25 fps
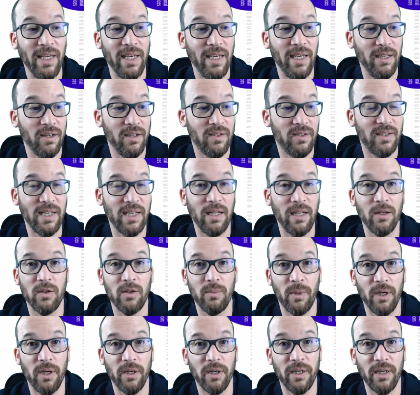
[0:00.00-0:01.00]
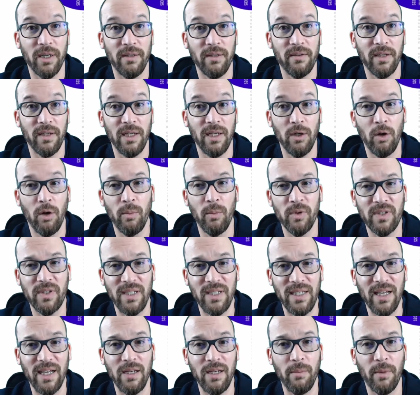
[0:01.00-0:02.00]
in a seller's market, and
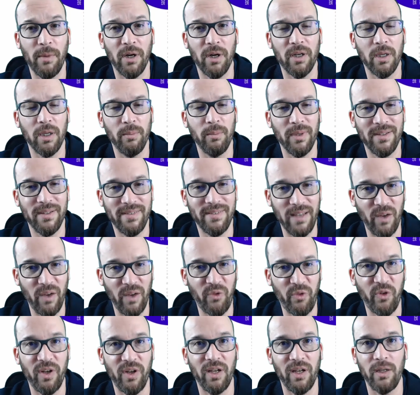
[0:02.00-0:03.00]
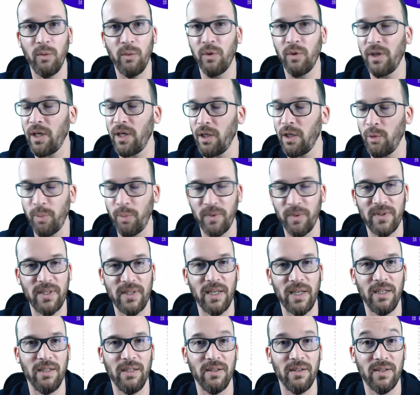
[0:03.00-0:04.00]
almost in any market, but definitely
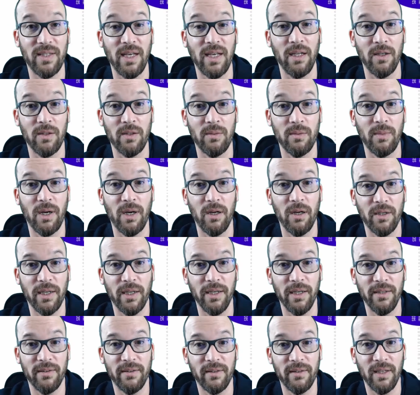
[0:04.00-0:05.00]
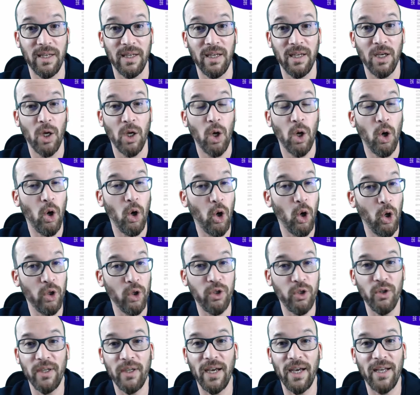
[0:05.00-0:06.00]
100% in a seller's market,
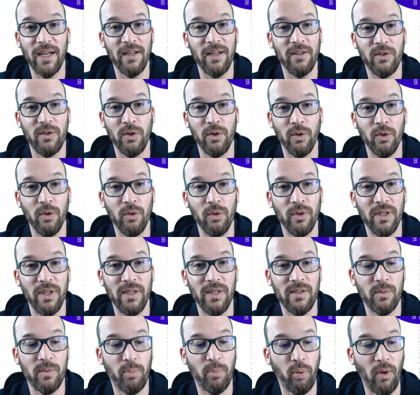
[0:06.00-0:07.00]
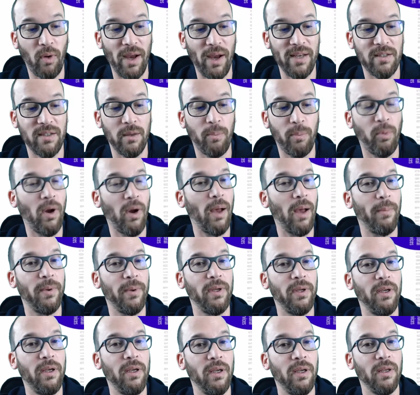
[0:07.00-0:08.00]
all you gotta do is price a
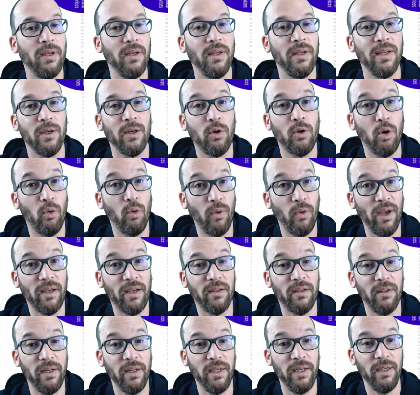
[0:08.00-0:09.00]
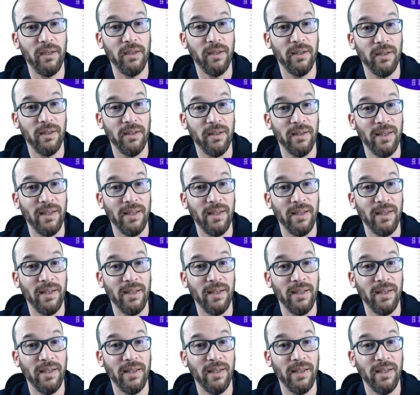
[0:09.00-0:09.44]
property correctly,